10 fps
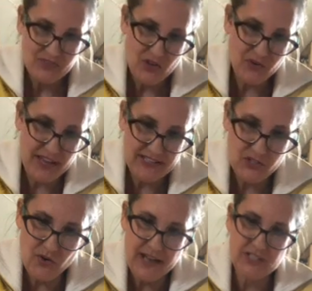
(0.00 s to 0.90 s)
Okay,
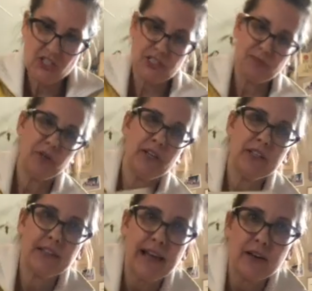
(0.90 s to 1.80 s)
so I just
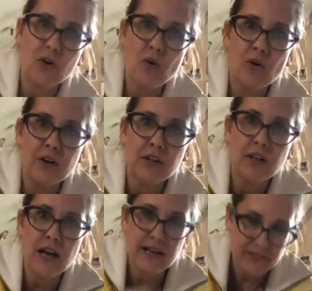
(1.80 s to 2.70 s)
put that coral
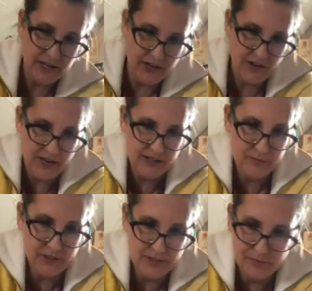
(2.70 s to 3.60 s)
on there, and I'm
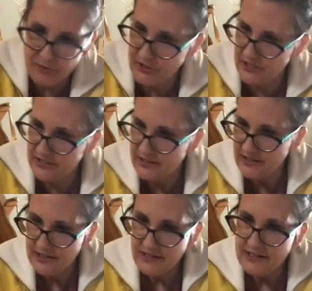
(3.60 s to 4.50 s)
gonna put,
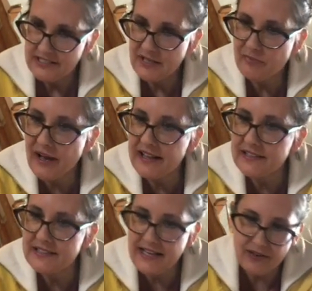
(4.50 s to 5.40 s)
to
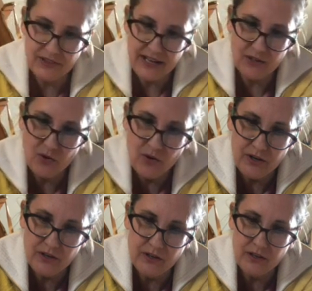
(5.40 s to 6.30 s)
balance out that
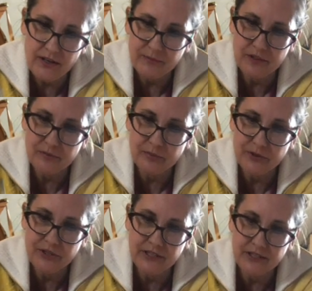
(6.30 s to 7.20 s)
coral, I'm gonna
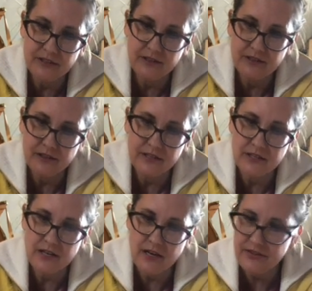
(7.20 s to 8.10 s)
put
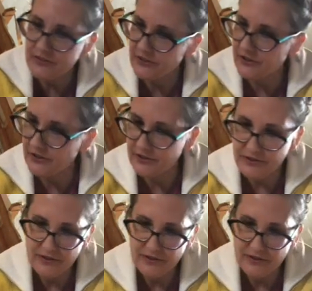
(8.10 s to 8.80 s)
another,